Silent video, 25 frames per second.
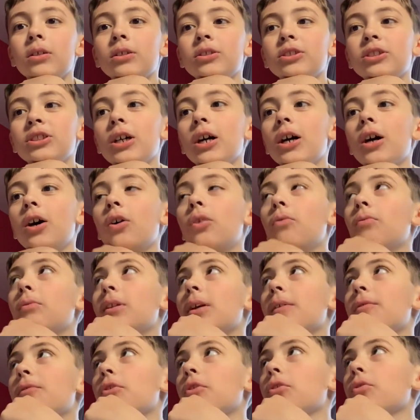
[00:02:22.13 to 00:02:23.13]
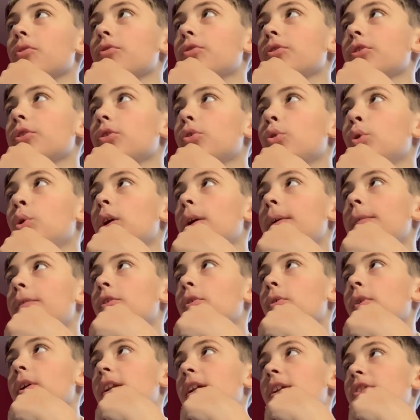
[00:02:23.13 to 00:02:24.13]
So, without further ado, even
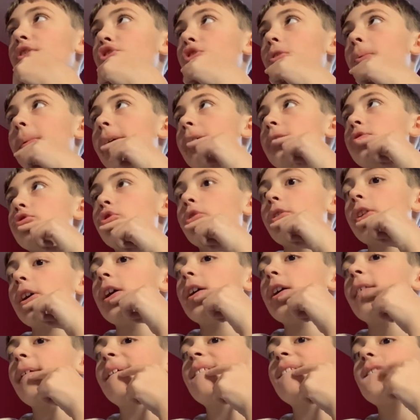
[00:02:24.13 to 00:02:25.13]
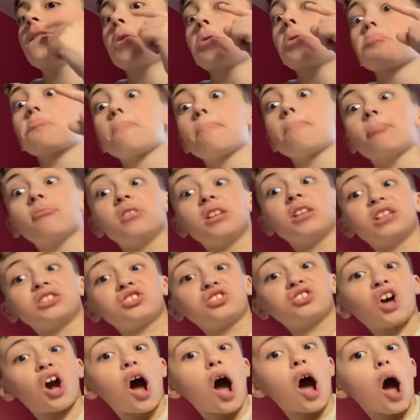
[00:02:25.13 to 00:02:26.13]
though I didn't show my intro yet, let's
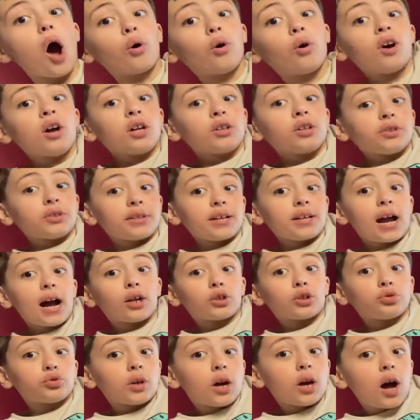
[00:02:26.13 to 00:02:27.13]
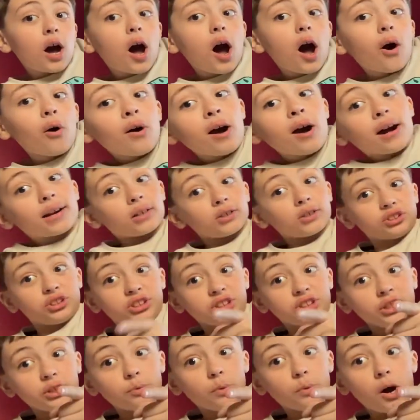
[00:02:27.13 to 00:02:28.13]
go to the outro, and I'll
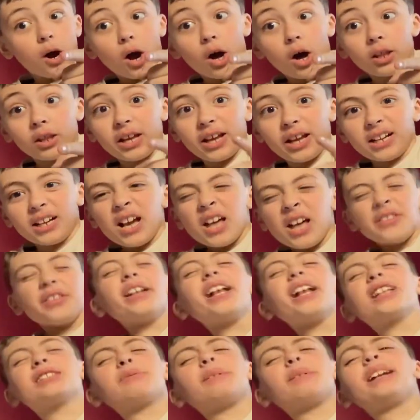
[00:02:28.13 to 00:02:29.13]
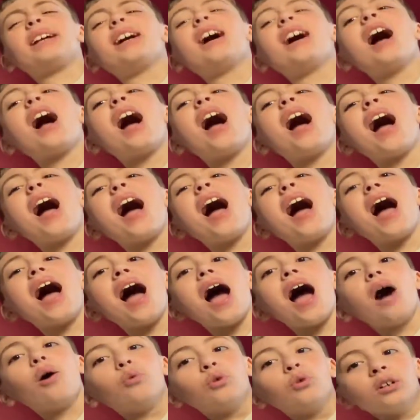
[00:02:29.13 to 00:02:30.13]
see you all in the
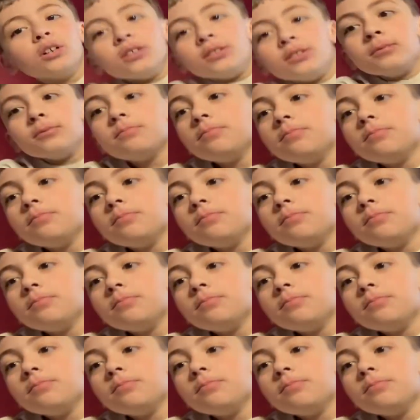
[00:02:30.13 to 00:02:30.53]
next video!